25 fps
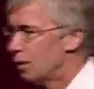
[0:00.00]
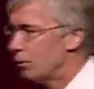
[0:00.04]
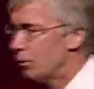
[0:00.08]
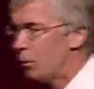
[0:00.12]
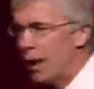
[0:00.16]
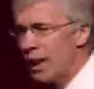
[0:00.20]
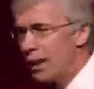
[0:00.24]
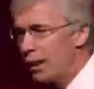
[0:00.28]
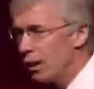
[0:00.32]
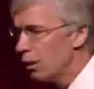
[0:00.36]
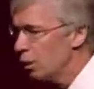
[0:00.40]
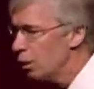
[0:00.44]

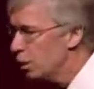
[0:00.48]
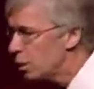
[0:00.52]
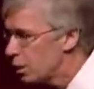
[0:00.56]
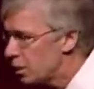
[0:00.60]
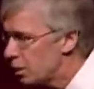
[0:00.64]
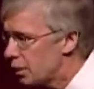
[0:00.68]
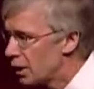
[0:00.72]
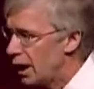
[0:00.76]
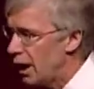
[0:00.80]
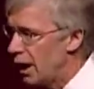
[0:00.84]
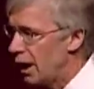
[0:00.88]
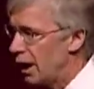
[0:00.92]
Martin
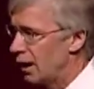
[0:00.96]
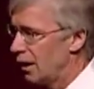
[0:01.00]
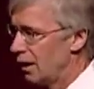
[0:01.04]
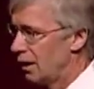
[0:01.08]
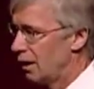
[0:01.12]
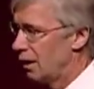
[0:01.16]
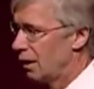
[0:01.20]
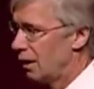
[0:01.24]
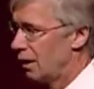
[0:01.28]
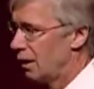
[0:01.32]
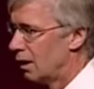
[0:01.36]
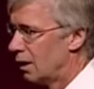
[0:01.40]
Luther
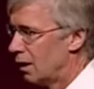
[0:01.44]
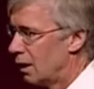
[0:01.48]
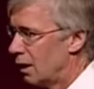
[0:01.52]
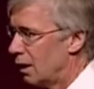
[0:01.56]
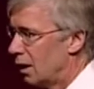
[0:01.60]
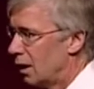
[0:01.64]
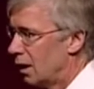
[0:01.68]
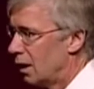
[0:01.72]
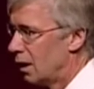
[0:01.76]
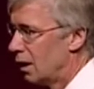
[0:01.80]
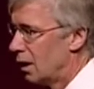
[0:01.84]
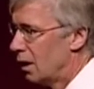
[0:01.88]
King,
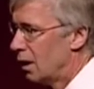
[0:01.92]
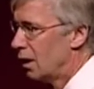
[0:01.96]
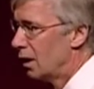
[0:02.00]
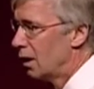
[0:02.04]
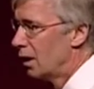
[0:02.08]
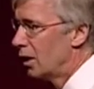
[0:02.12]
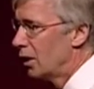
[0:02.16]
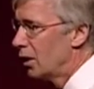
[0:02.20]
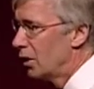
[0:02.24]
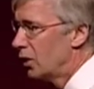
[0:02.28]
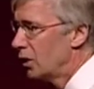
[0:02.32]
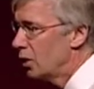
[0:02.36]

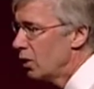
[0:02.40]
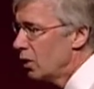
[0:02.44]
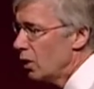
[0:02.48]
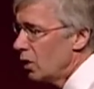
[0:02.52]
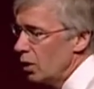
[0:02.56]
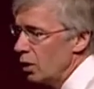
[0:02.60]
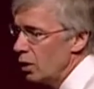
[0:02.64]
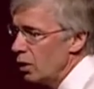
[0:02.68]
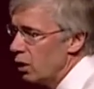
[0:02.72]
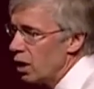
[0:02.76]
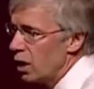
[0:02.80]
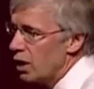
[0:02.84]
you,
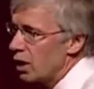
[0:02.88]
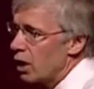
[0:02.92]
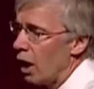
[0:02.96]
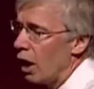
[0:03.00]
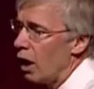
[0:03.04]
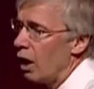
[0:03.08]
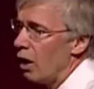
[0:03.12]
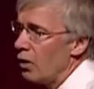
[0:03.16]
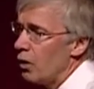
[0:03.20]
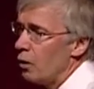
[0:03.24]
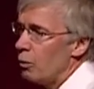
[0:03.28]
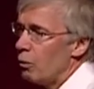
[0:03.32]
you look at
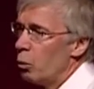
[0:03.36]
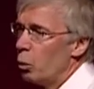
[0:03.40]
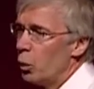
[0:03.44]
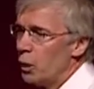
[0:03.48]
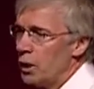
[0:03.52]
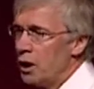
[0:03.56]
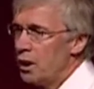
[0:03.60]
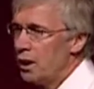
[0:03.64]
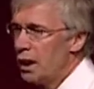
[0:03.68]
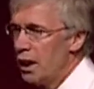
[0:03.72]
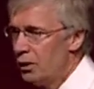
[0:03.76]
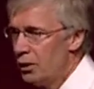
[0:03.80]
all of them.
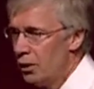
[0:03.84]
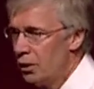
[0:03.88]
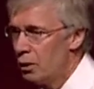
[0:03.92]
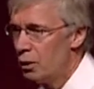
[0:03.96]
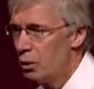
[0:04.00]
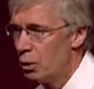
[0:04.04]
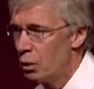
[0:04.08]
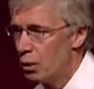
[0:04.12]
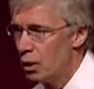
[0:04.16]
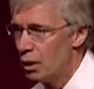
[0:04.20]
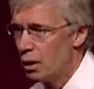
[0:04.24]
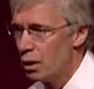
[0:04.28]
What did they
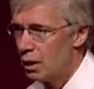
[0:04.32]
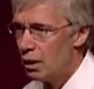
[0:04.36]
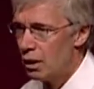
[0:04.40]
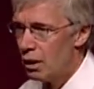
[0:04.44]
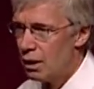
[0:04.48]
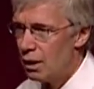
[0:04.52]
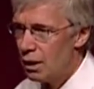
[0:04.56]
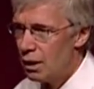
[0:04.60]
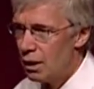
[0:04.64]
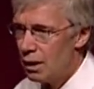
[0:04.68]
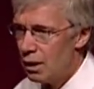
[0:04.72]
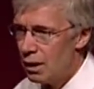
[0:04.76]
do?
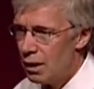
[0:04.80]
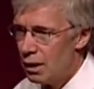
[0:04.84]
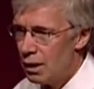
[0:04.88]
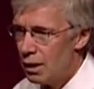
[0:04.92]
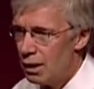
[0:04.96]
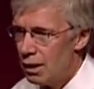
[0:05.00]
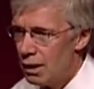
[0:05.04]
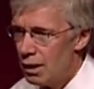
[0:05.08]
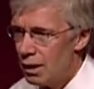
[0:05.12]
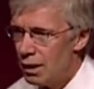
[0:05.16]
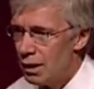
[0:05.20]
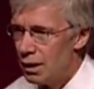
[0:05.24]

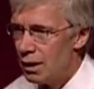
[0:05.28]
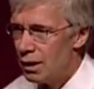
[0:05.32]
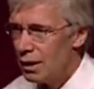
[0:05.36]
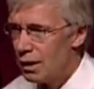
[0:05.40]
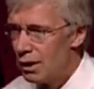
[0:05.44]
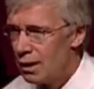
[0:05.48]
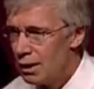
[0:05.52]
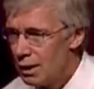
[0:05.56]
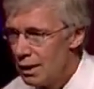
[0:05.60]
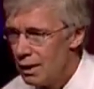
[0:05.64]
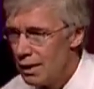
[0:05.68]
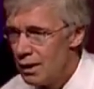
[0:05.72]

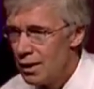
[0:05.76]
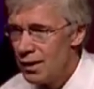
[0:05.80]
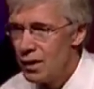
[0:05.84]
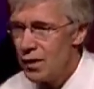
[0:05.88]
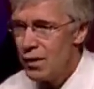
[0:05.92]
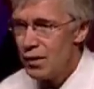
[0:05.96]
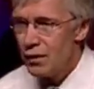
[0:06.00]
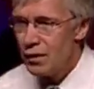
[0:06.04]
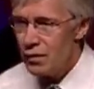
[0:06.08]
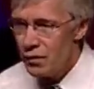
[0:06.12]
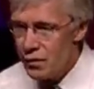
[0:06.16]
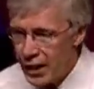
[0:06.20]
Huh?
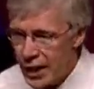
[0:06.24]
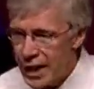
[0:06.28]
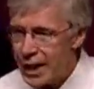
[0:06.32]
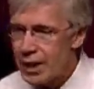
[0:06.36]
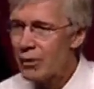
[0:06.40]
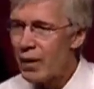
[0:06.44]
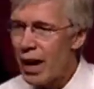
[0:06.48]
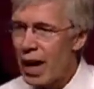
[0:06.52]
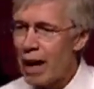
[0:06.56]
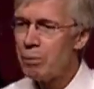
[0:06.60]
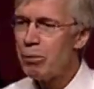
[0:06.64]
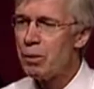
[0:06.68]
They
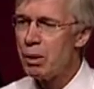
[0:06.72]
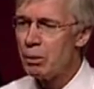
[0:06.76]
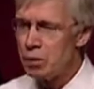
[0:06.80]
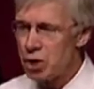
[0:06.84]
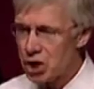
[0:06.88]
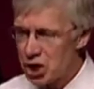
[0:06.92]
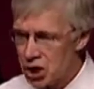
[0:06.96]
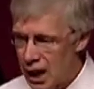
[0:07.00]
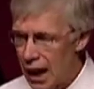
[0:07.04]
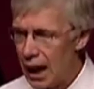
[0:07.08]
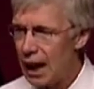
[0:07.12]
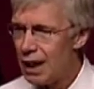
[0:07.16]
grabbed
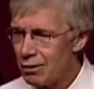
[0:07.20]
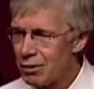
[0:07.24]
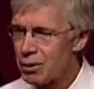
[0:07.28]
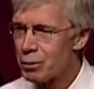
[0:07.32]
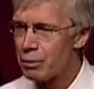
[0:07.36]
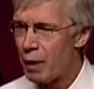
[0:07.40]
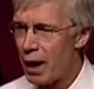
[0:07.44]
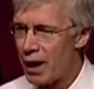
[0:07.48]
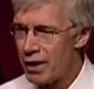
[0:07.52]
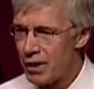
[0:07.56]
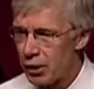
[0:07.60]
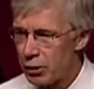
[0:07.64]
themselves
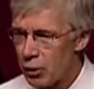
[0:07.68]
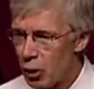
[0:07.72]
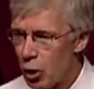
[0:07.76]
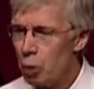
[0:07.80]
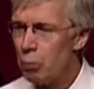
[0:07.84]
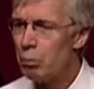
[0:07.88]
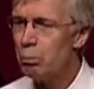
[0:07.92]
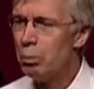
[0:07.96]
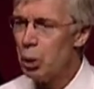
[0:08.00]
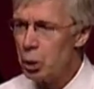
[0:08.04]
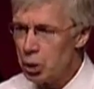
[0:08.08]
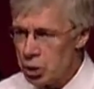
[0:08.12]
by their
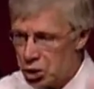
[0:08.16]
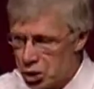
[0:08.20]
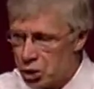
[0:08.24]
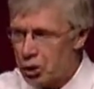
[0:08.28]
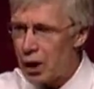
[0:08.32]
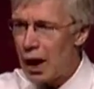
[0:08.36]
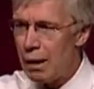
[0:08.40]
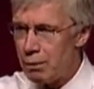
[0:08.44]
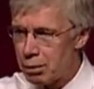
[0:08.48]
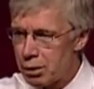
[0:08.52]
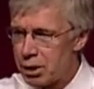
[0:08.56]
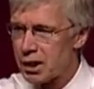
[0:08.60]
own
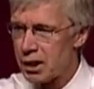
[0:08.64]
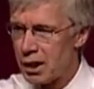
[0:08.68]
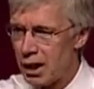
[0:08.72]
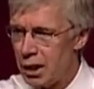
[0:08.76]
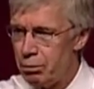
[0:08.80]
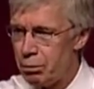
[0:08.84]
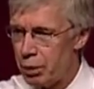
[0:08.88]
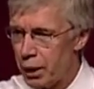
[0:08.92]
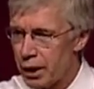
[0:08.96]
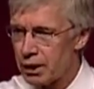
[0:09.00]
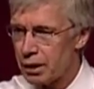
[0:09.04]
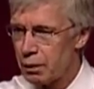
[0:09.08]
bootstraps
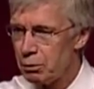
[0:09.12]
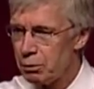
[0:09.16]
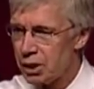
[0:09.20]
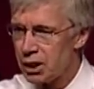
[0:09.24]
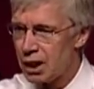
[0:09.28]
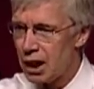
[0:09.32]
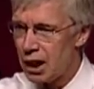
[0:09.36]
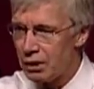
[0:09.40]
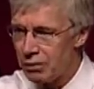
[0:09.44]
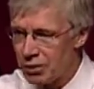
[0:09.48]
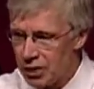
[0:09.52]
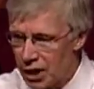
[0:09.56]
and picked
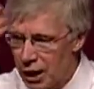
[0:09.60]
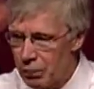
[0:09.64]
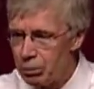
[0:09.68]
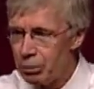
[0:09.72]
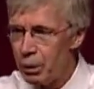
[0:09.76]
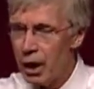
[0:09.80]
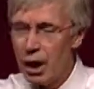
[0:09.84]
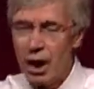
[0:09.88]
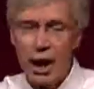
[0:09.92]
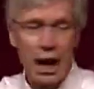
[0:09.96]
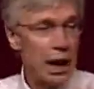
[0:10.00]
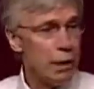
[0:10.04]
themselves
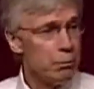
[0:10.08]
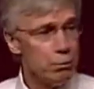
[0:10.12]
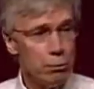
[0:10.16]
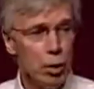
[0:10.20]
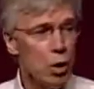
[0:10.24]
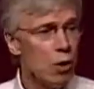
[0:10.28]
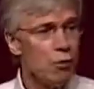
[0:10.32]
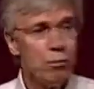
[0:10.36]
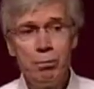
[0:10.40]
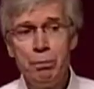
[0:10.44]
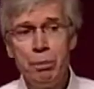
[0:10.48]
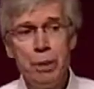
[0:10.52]
up and
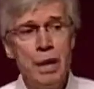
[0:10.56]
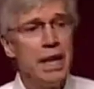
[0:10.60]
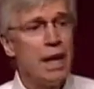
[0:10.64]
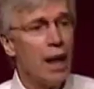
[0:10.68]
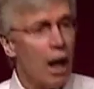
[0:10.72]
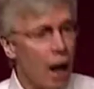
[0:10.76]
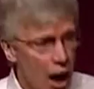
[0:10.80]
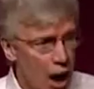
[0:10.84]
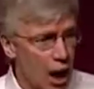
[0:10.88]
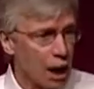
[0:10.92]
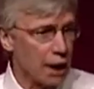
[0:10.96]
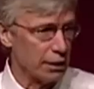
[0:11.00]
moved
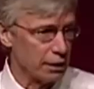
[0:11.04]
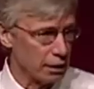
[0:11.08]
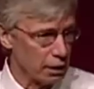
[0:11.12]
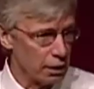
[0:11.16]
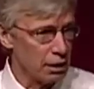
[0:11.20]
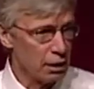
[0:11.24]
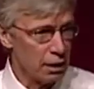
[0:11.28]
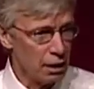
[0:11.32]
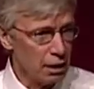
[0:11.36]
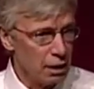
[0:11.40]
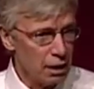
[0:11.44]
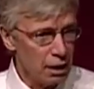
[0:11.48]
beyond,
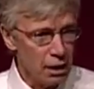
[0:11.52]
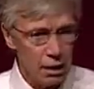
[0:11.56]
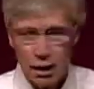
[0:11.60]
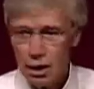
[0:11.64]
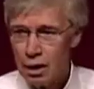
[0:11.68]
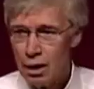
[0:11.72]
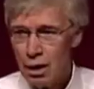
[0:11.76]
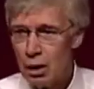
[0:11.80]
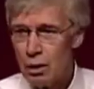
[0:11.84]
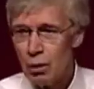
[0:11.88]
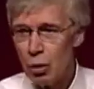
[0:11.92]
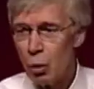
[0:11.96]

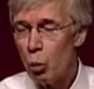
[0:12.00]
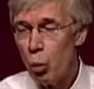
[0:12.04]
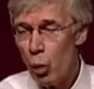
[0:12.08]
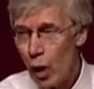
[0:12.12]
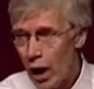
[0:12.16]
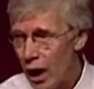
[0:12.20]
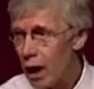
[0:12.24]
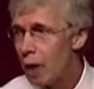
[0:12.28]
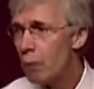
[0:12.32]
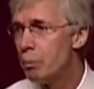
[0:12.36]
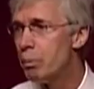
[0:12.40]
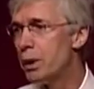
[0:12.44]

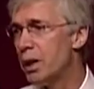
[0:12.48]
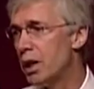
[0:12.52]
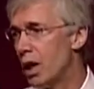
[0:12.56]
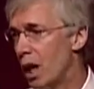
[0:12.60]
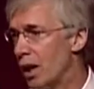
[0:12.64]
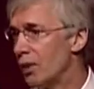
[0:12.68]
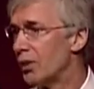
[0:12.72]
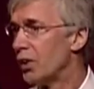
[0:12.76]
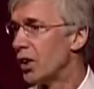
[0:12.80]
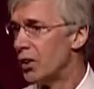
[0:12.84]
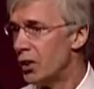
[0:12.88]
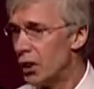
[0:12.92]
well
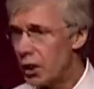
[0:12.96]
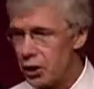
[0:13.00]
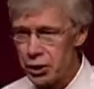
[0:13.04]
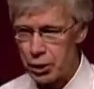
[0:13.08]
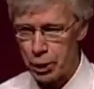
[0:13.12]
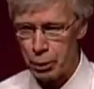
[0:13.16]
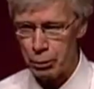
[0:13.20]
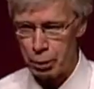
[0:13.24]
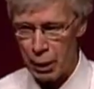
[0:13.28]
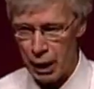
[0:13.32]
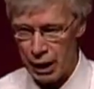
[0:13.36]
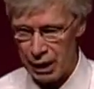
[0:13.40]
beyond the
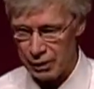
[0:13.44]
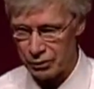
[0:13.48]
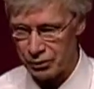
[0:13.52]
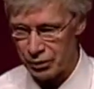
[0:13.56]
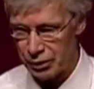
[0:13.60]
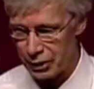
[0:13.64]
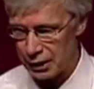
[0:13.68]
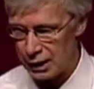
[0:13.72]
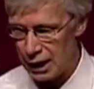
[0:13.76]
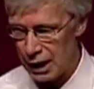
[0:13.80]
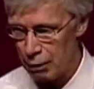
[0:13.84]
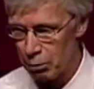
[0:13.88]
nurture part,
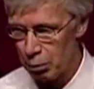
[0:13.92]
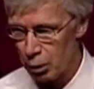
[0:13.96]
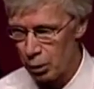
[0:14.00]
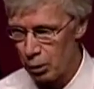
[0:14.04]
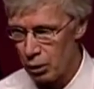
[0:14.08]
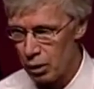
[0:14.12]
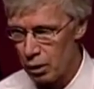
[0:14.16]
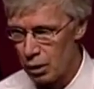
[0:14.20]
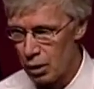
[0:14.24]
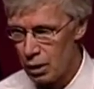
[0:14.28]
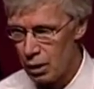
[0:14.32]
for example.